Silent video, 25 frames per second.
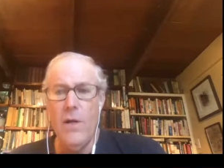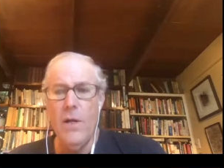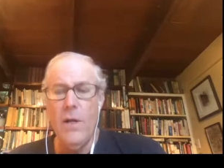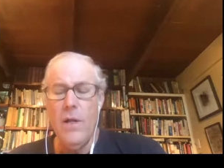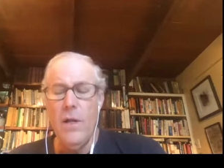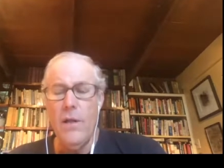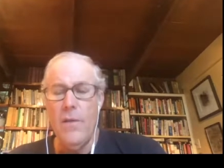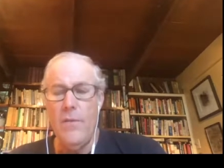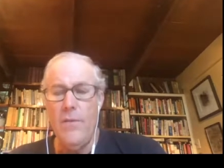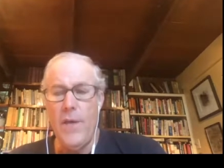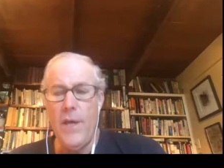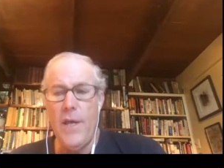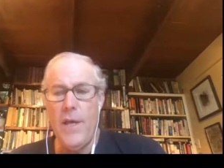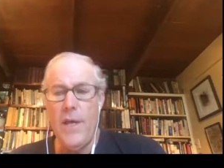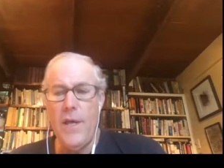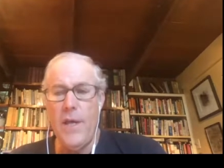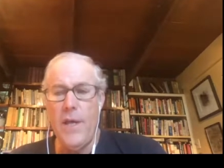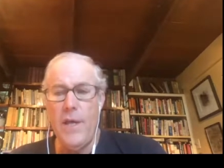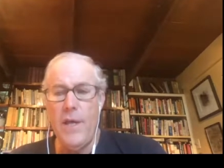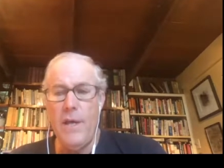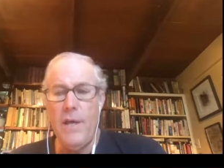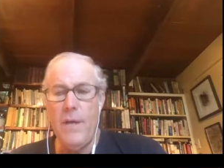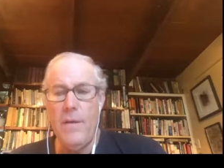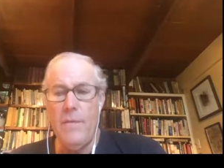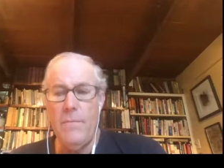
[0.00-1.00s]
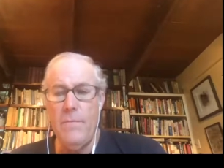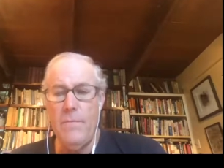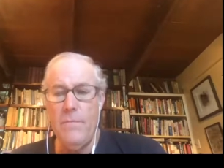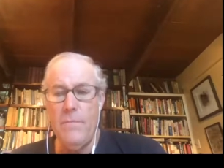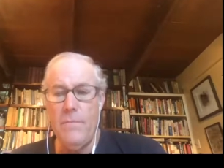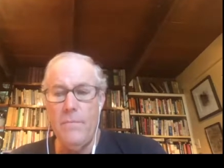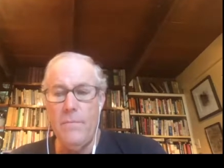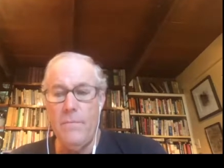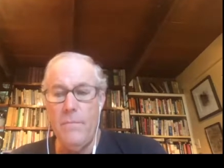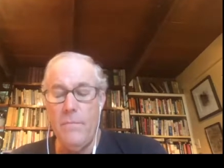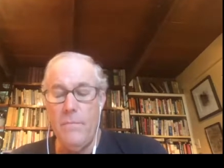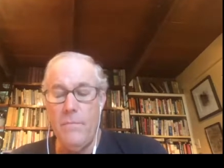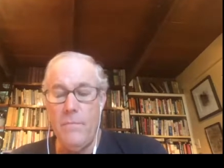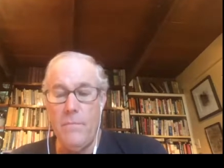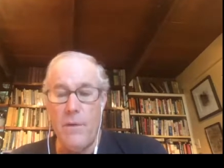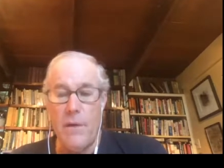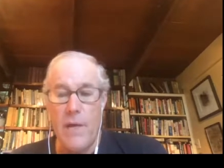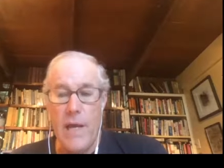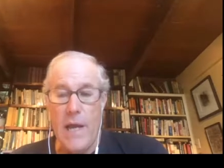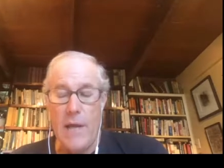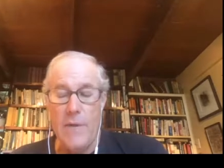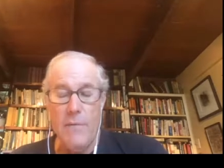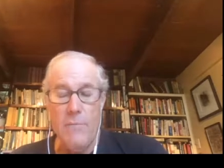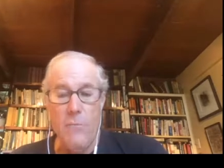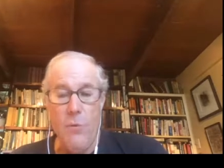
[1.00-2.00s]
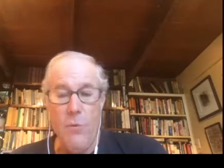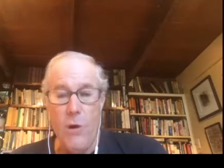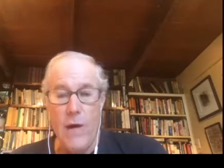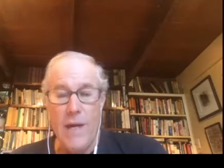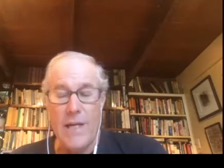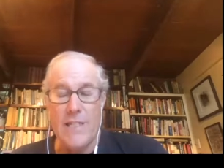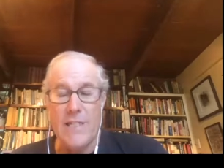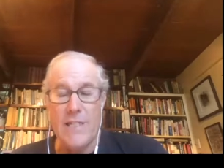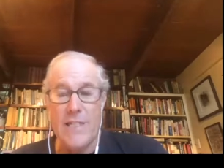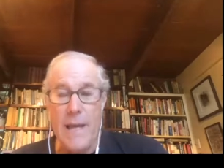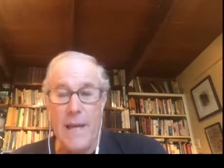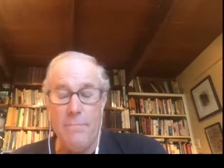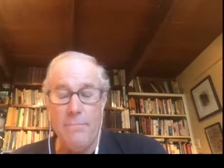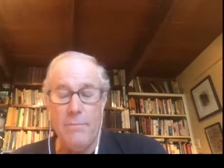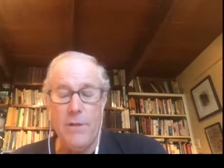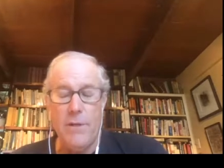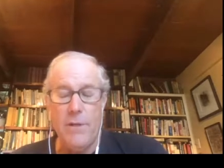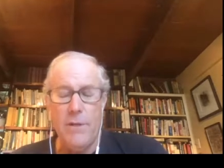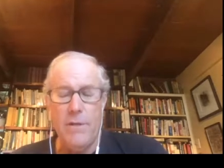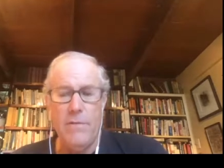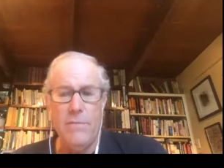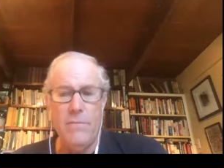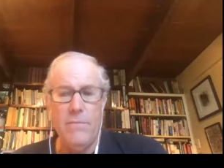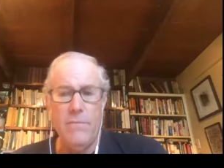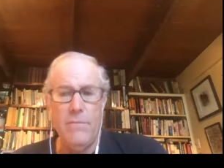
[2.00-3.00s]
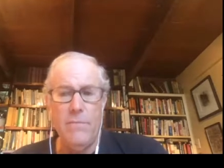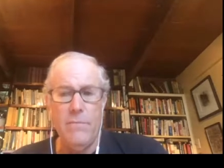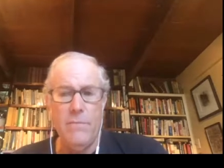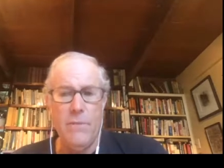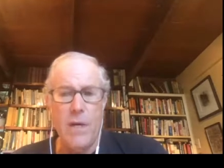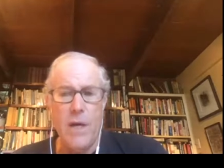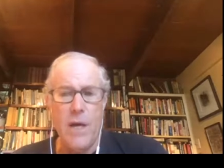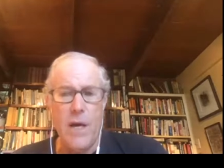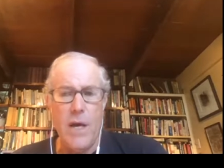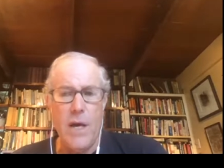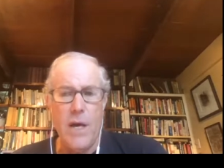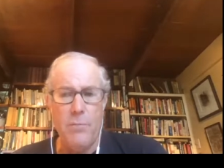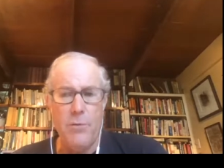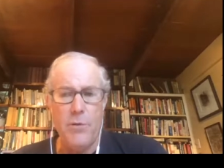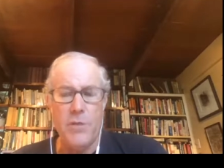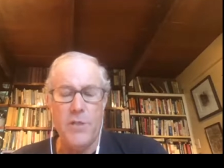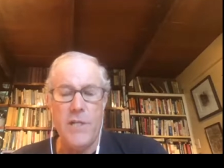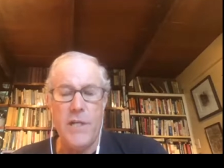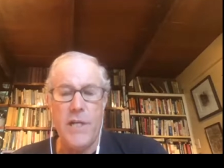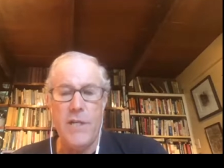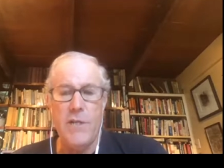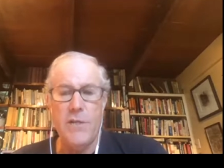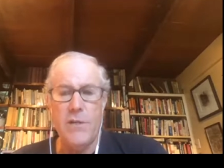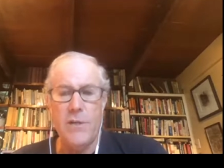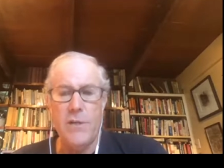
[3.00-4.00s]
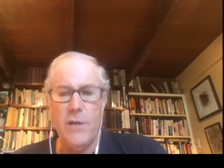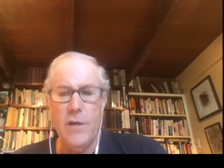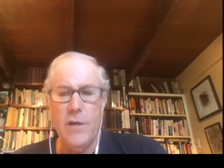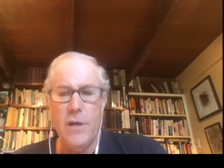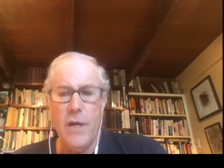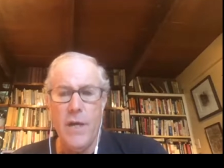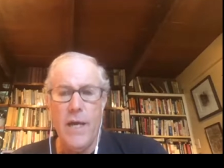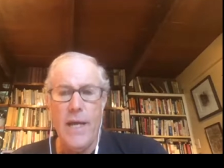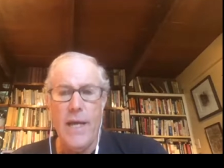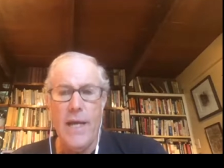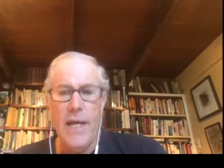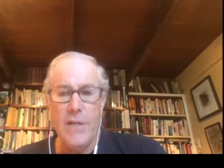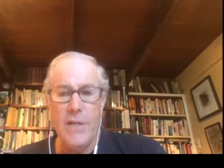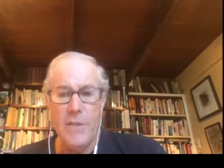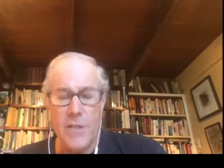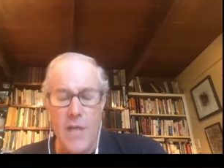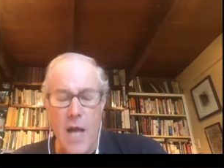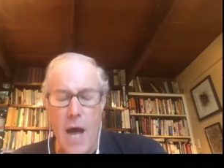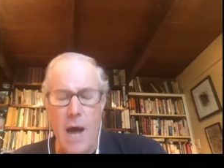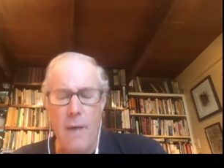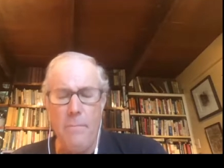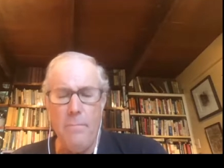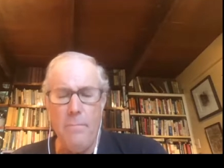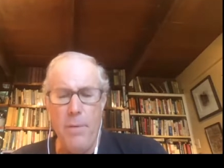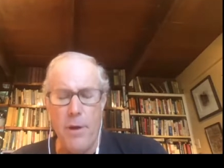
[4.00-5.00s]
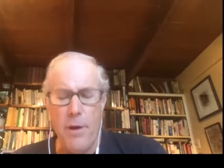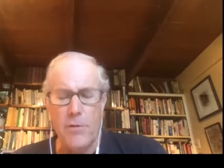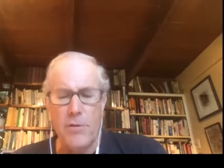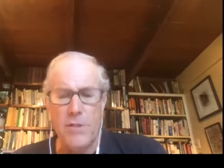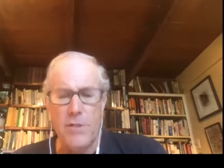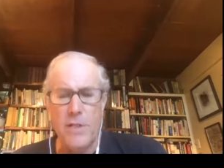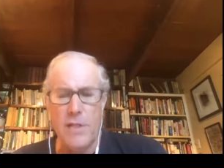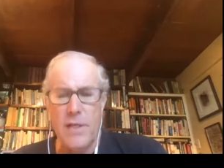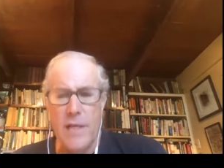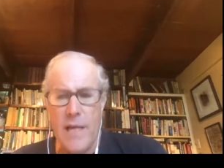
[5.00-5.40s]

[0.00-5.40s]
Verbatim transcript: the, you know, the more accepted uh, procedure is composting.